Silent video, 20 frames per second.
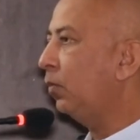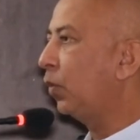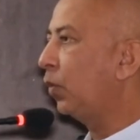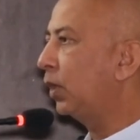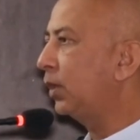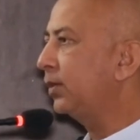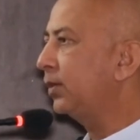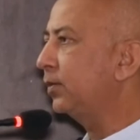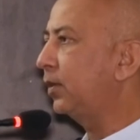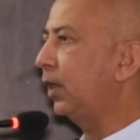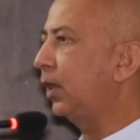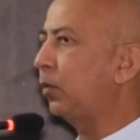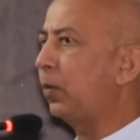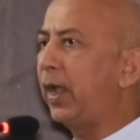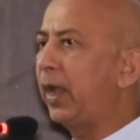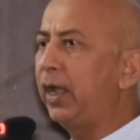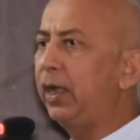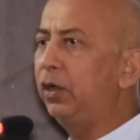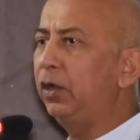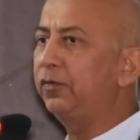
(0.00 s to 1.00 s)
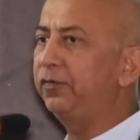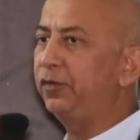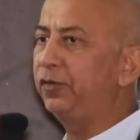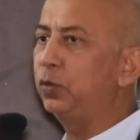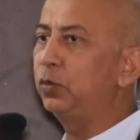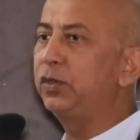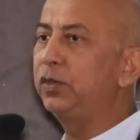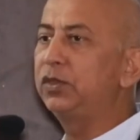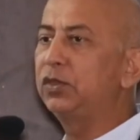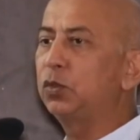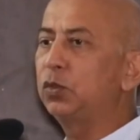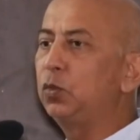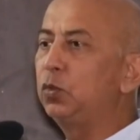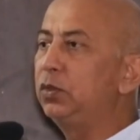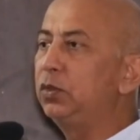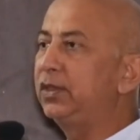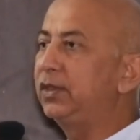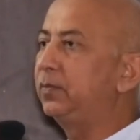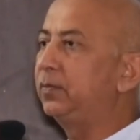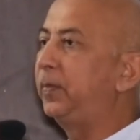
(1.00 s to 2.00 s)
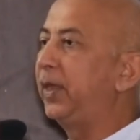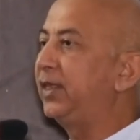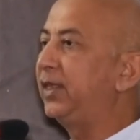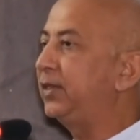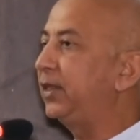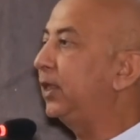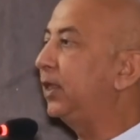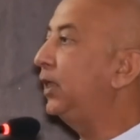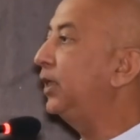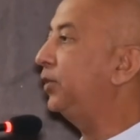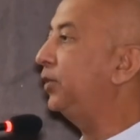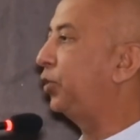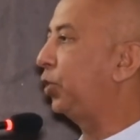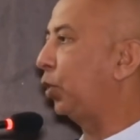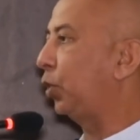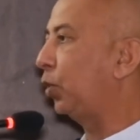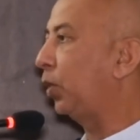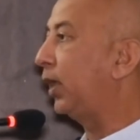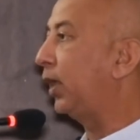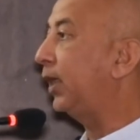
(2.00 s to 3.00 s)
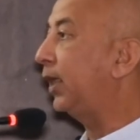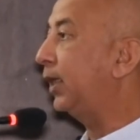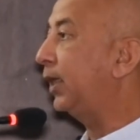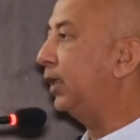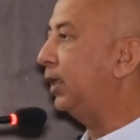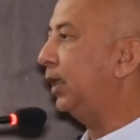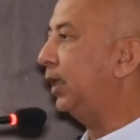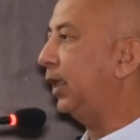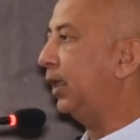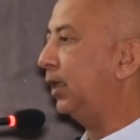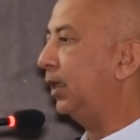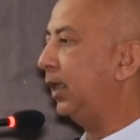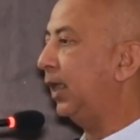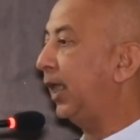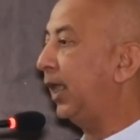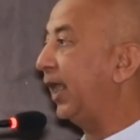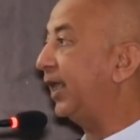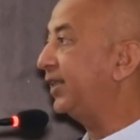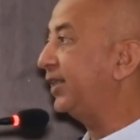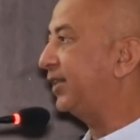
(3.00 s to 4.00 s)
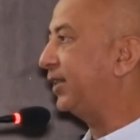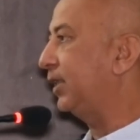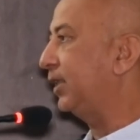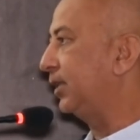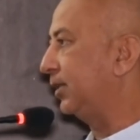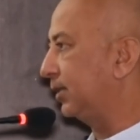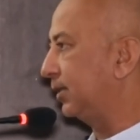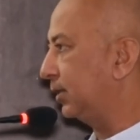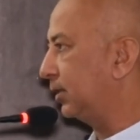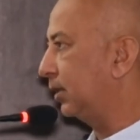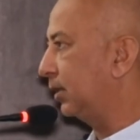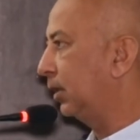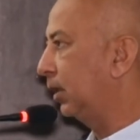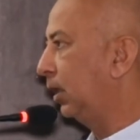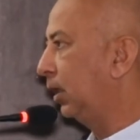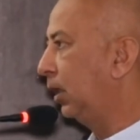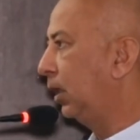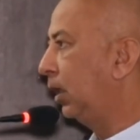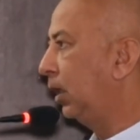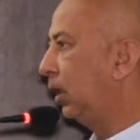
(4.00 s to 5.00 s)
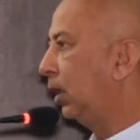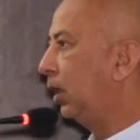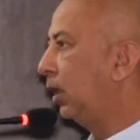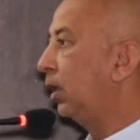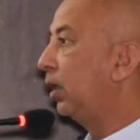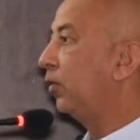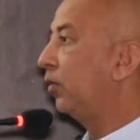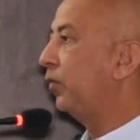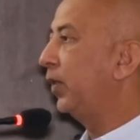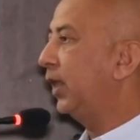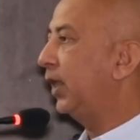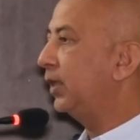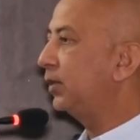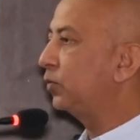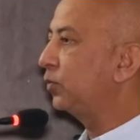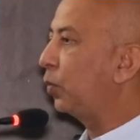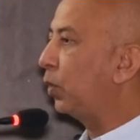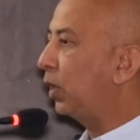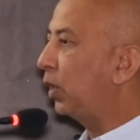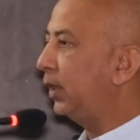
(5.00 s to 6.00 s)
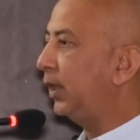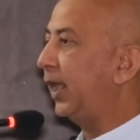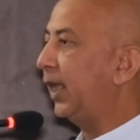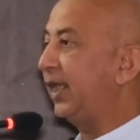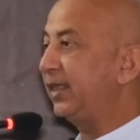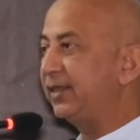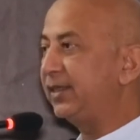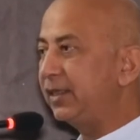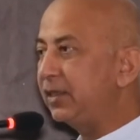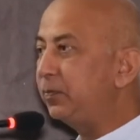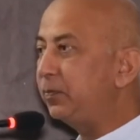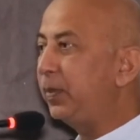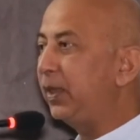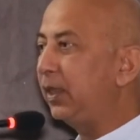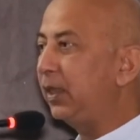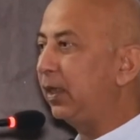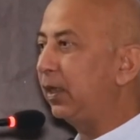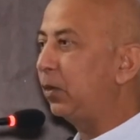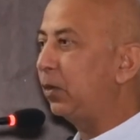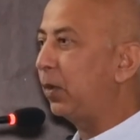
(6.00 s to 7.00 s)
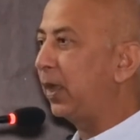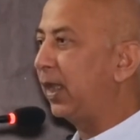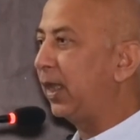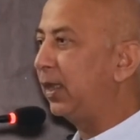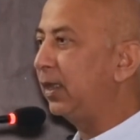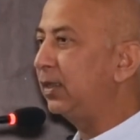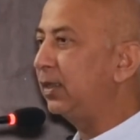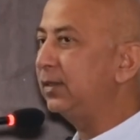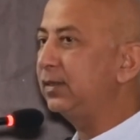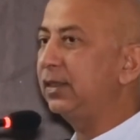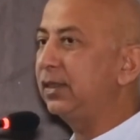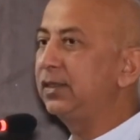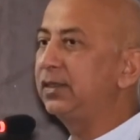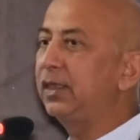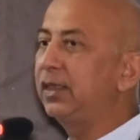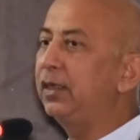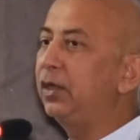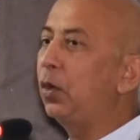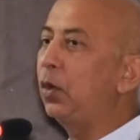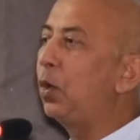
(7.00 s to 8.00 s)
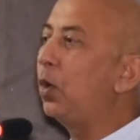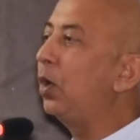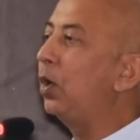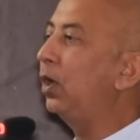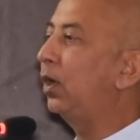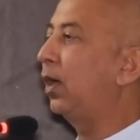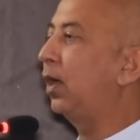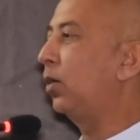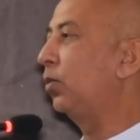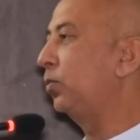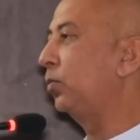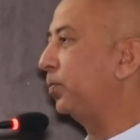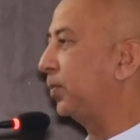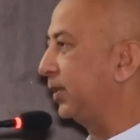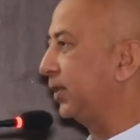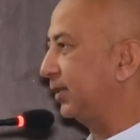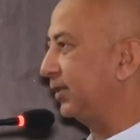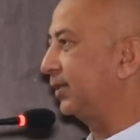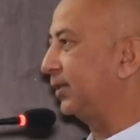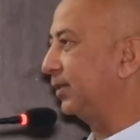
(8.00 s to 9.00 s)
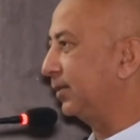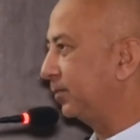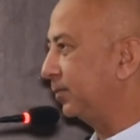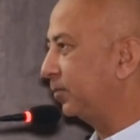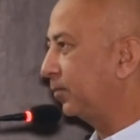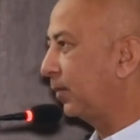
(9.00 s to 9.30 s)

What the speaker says: What is required of you in schools is basically theoretical excellence, whereas what SSB requires is an all-round person.